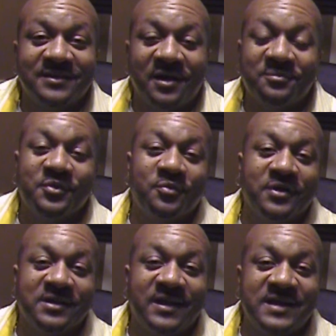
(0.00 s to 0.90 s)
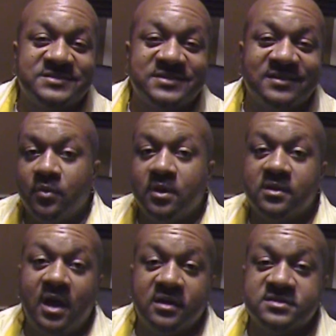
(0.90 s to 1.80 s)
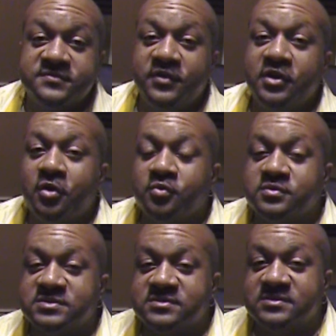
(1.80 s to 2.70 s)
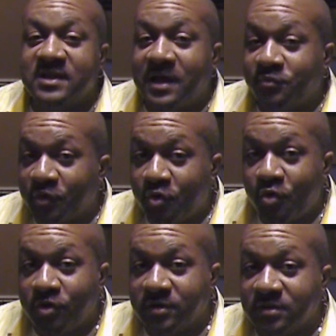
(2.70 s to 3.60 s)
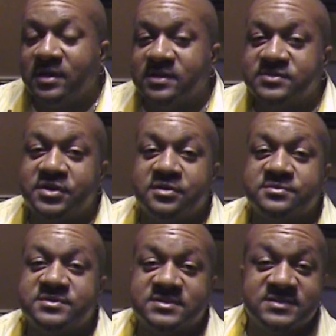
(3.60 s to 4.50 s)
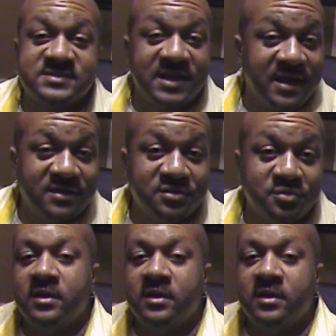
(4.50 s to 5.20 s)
I'm the one that got you there. Now this video was not recorded in terms to scare you.